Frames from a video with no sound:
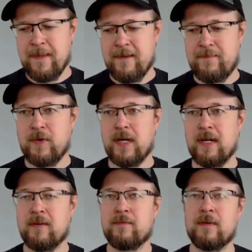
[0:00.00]
If you
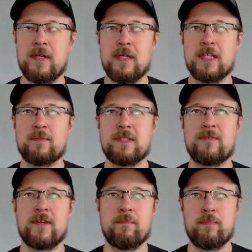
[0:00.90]
have
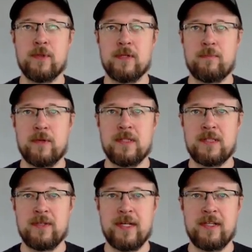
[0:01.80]
specific bullet
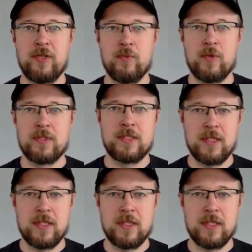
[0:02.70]
points in your head that you want to